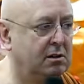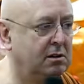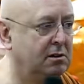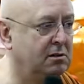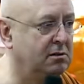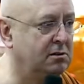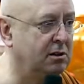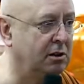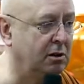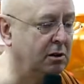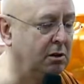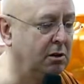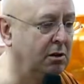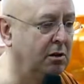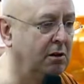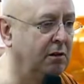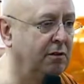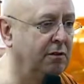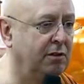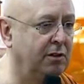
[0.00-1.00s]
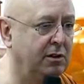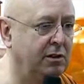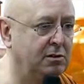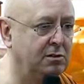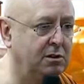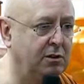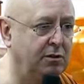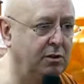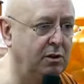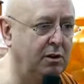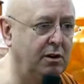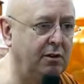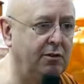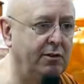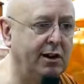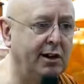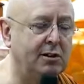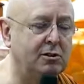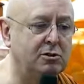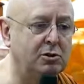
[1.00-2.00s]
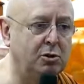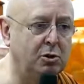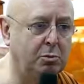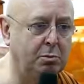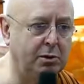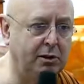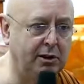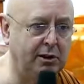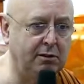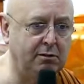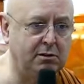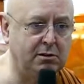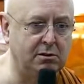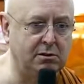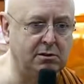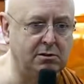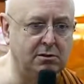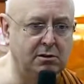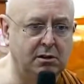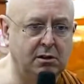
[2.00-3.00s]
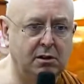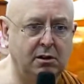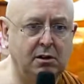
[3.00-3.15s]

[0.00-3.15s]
So, first of all, if that's your parents,